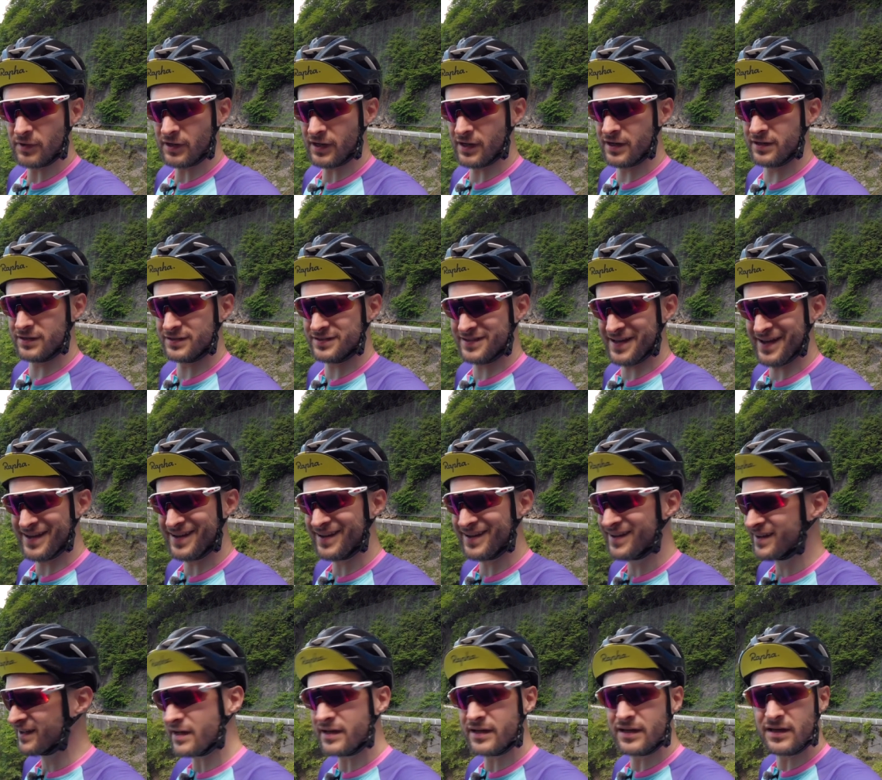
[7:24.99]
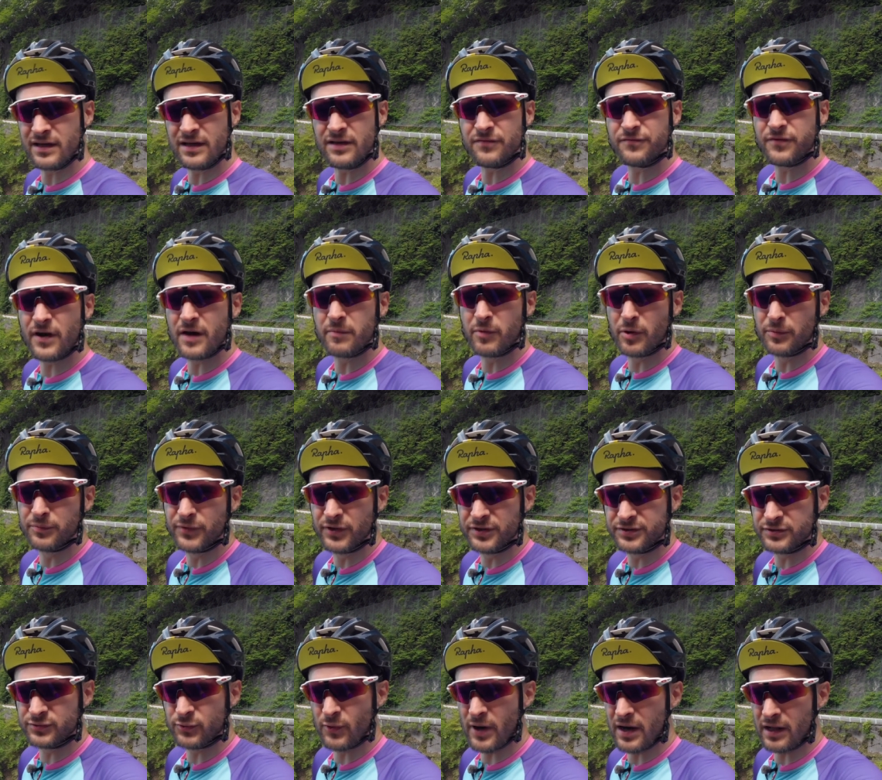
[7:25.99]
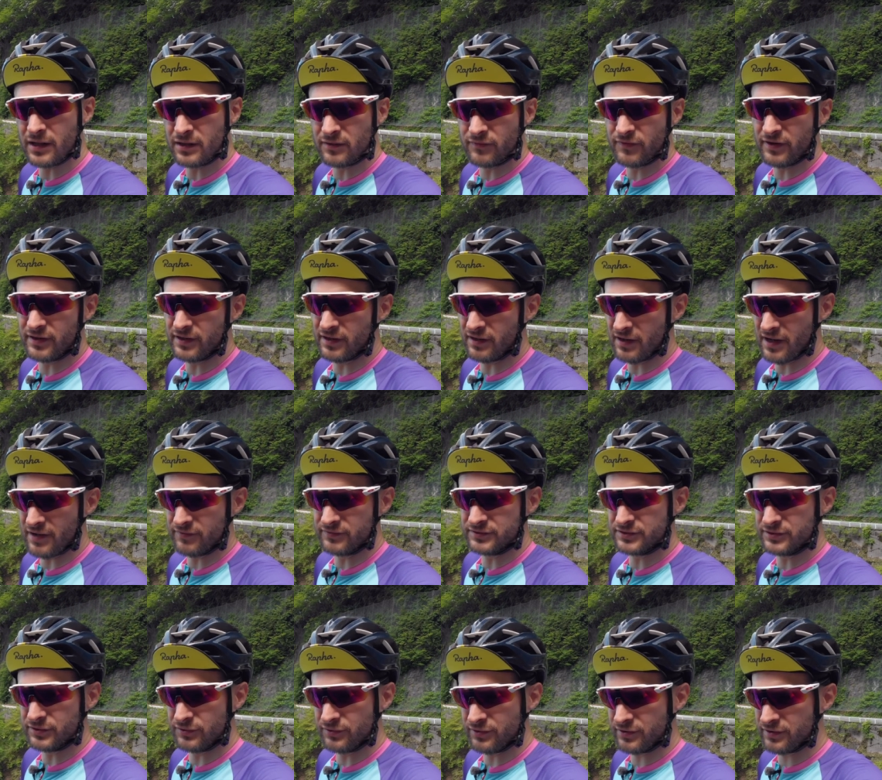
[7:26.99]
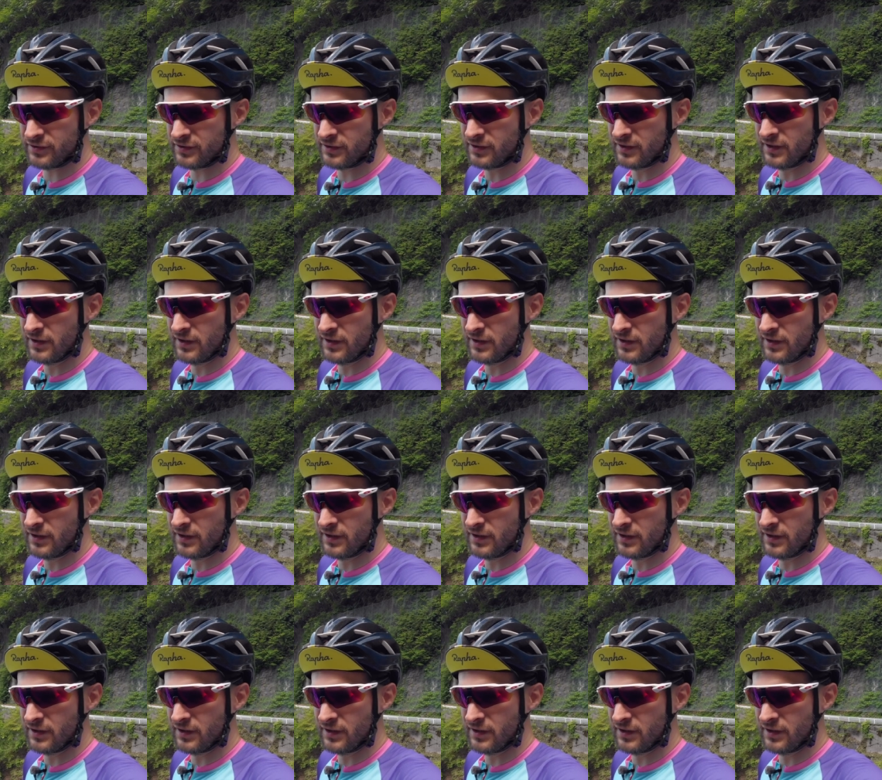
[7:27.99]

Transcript: I gotta say. If I'm on the 12 and 11 tooth